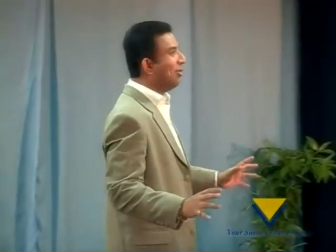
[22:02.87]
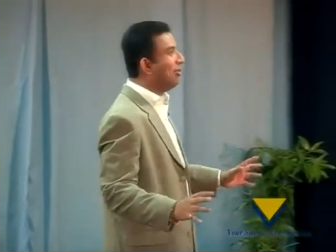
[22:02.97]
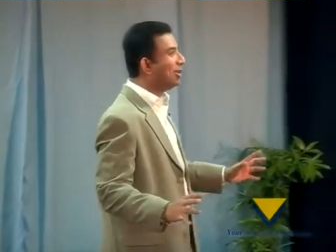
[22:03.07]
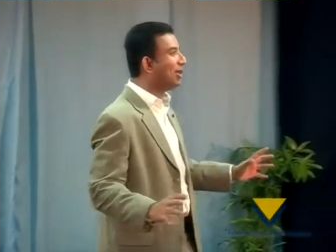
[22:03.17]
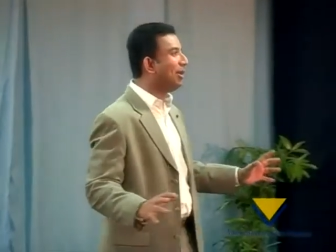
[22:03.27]

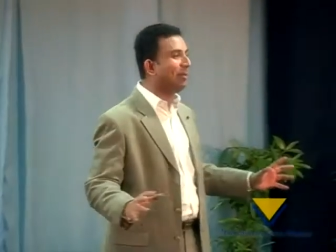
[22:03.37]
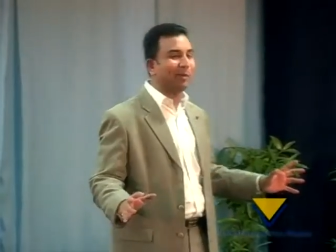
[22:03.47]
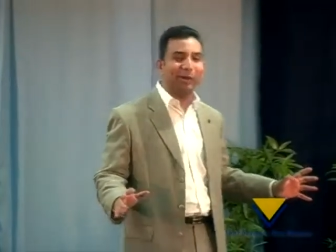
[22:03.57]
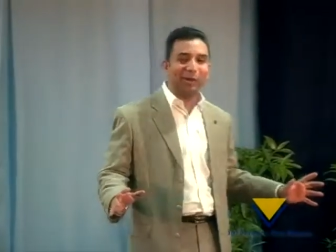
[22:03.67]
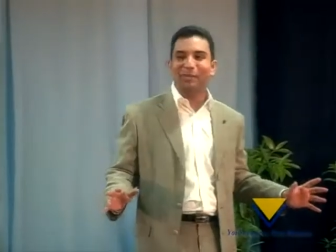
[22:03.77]
Most probably
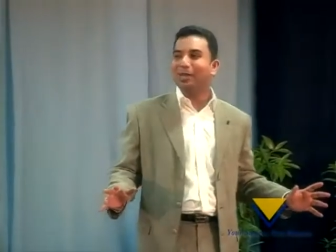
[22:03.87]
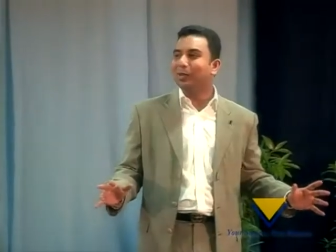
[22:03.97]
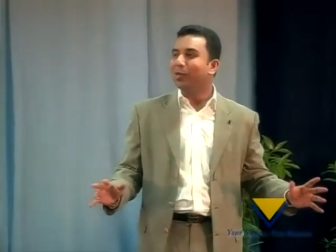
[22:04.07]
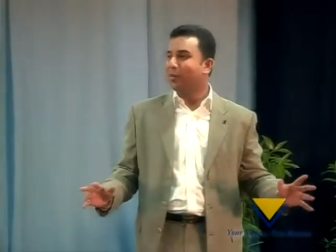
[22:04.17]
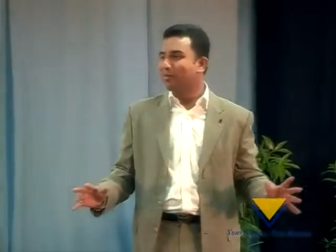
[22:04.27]
people will beat
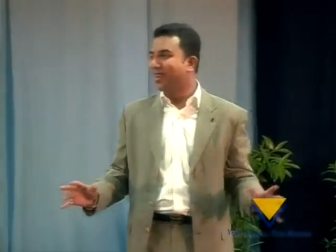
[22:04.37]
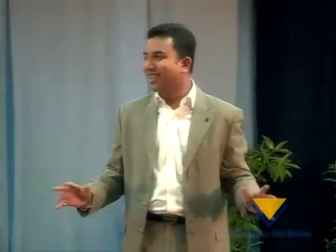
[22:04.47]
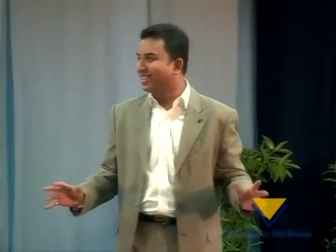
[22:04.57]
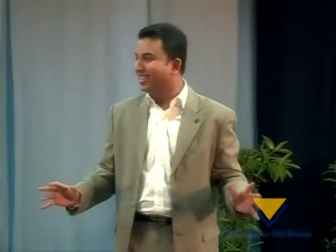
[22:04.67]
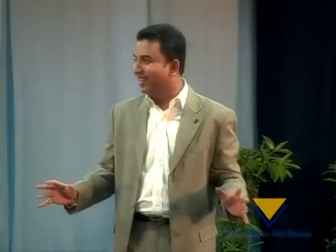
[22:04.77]
you up, you
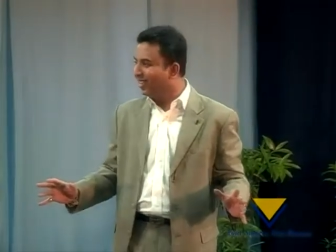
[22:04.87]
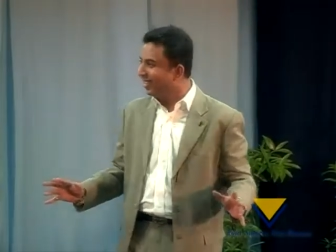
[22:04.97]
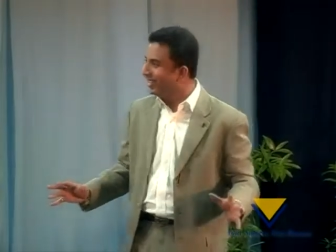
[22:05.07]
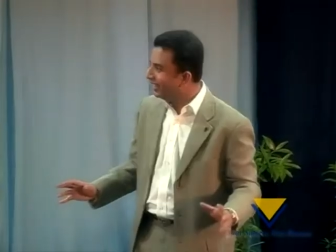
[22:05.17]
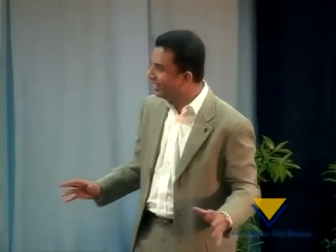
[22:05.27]
understand?
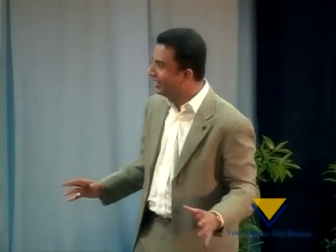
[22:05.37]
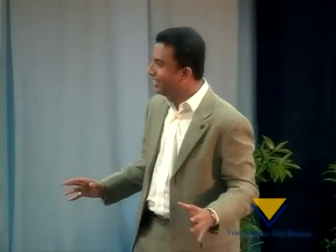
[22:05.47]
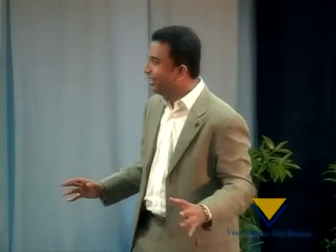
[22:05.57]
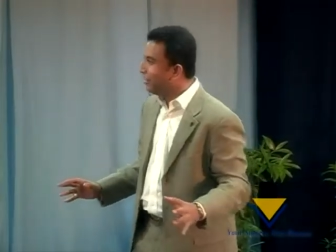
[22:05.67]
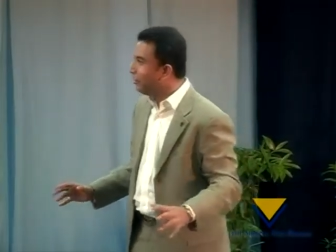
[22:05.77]
No?
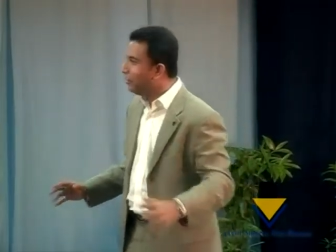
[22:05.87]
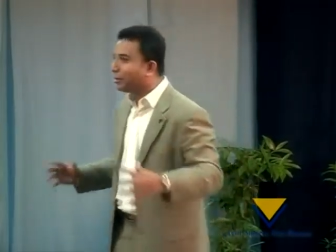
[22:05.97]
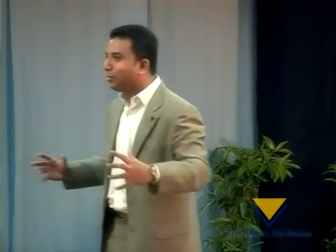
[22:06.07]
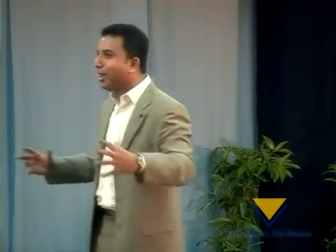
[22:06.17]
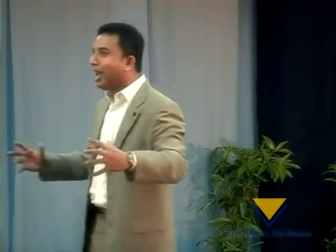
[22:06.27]

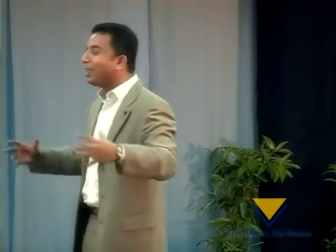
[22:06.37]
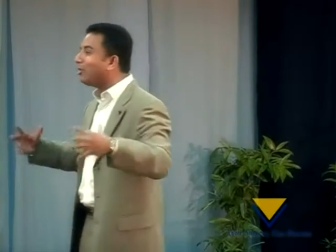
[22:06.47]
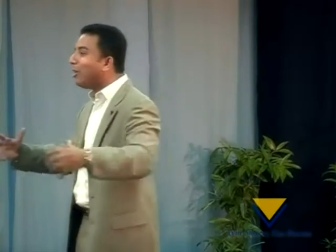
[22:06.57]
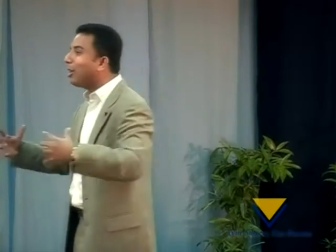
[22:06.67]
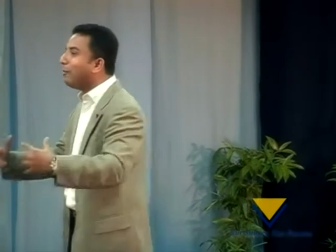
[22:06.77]
But today I
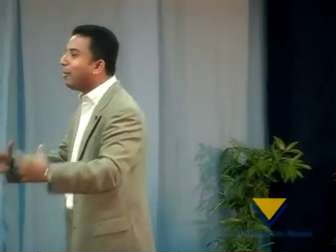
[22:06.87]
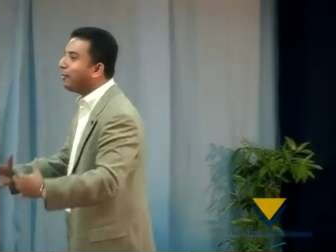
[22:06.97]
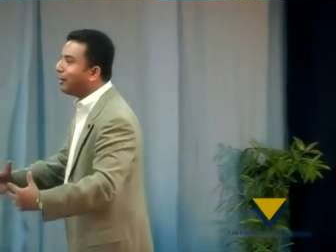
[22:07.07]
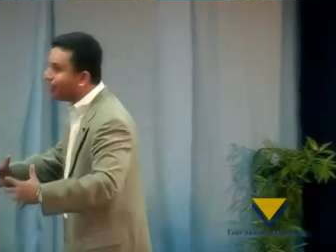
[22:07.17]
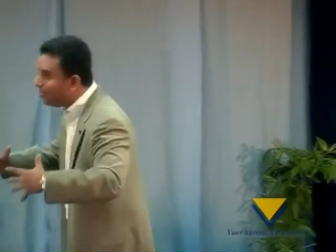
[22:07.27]
talk about
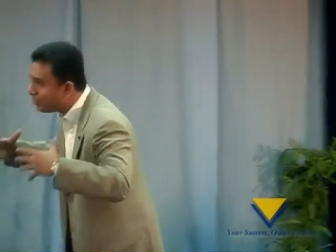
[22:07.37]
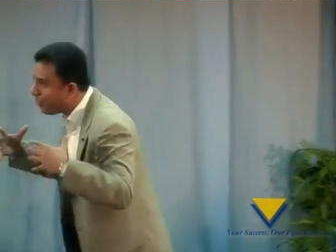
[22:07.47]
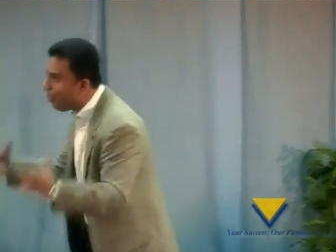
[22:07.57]
my dreams